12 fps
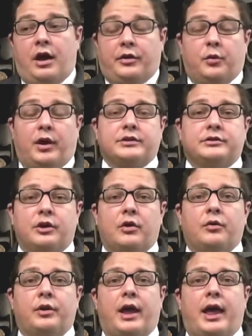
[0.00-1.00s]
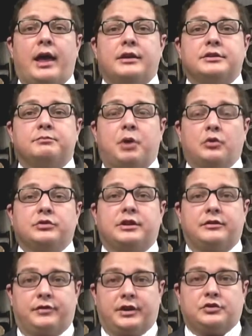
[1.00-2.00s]
otherwise known as
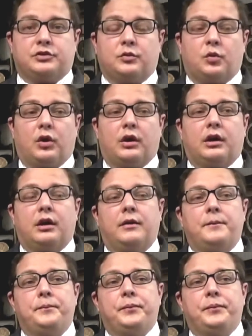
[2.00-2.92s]
post-conviction work.